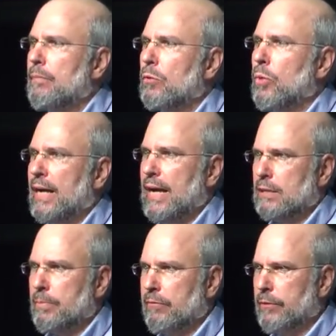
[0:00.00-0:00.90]
What
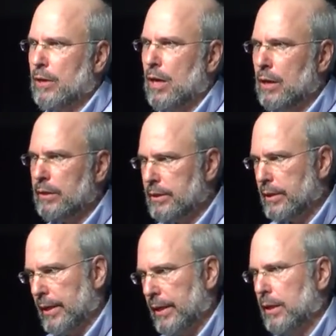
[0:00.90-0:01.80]
has been forgotten
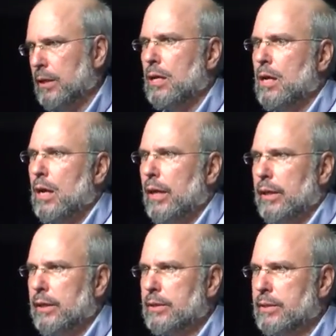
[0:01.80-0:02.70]
today
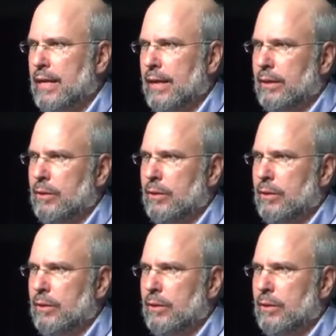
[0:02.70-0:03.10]
is that